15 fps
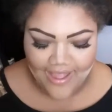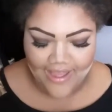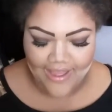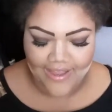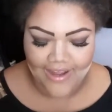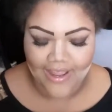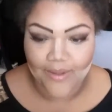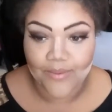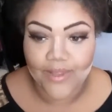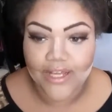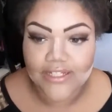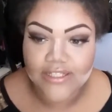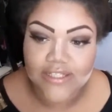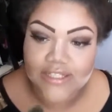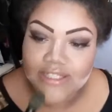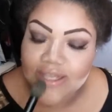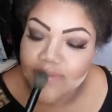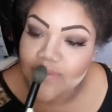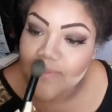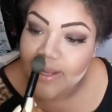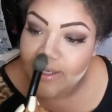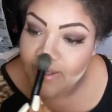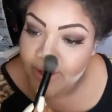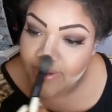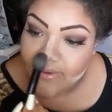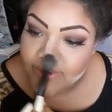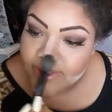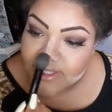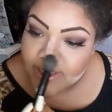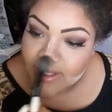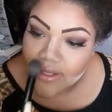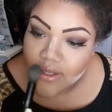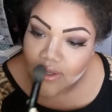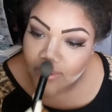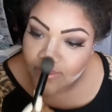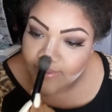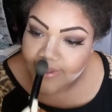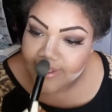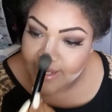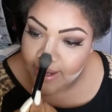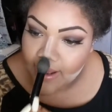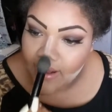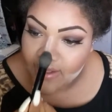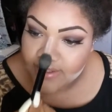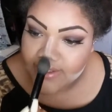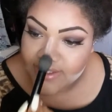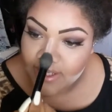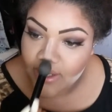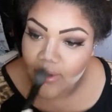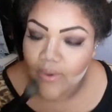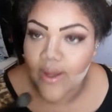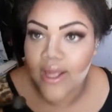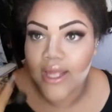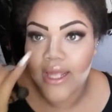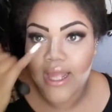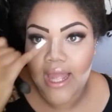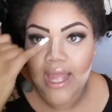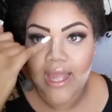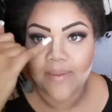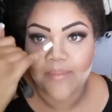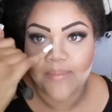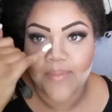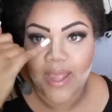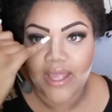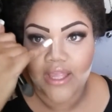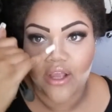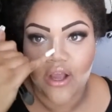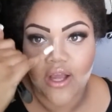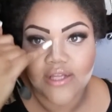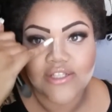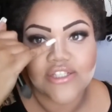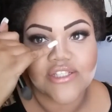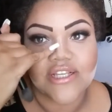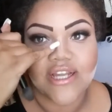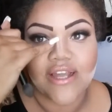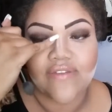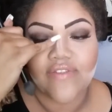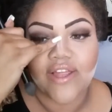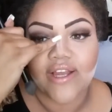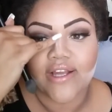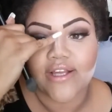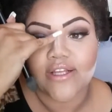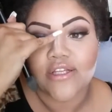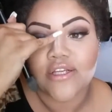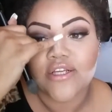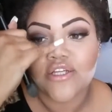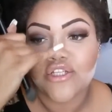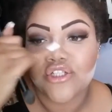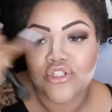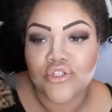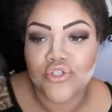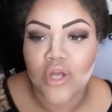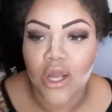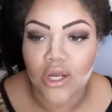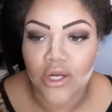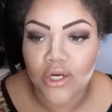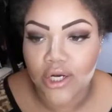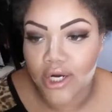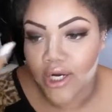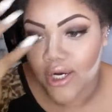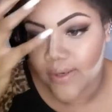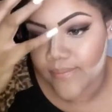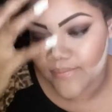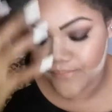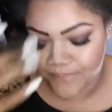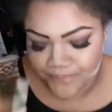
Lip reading: And I apply it to the tip of my nose, which I also am baking on just to give like a stronger